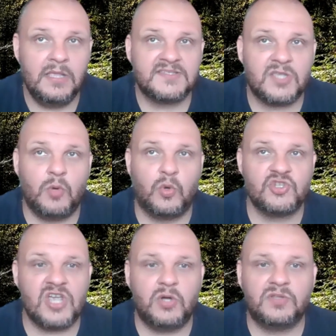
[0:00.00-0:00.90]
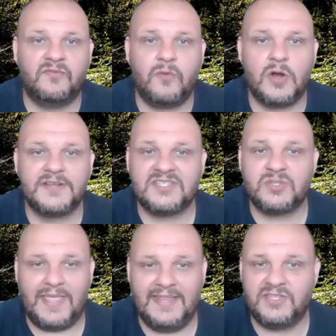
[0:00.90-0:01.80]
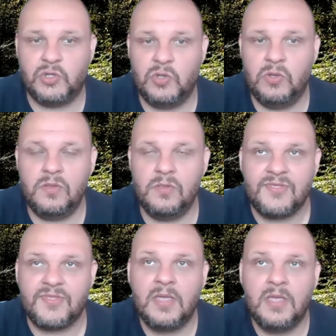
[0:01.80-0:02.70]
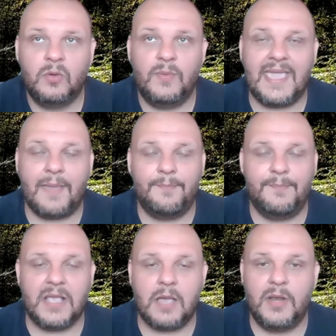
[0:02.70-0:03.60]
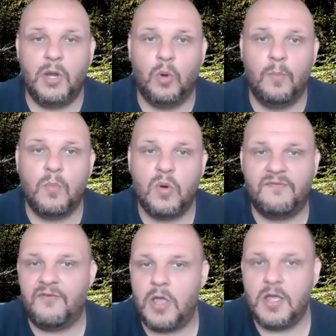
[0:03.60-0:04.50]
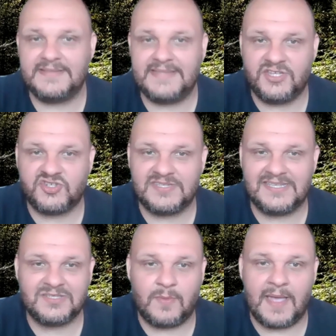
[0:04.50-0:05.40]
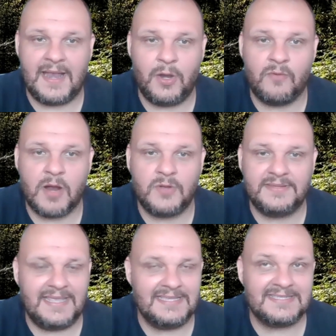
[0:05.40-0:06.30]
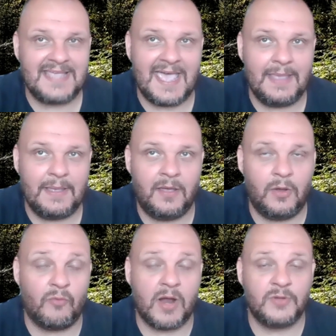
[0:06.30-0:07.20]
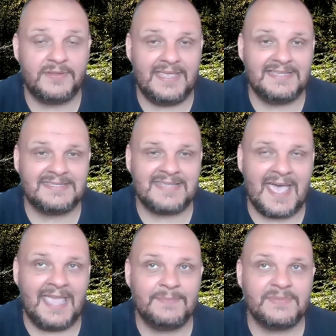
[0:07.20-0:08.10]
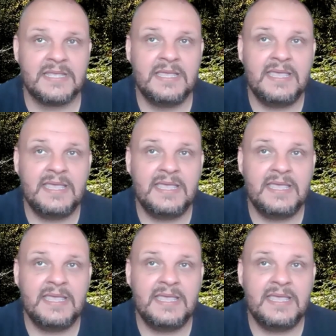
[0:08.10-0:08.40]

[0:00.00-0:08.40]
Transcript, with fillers: So watch out for sweet tooth we can become a lot more flirtatious as well around these time uh, around these times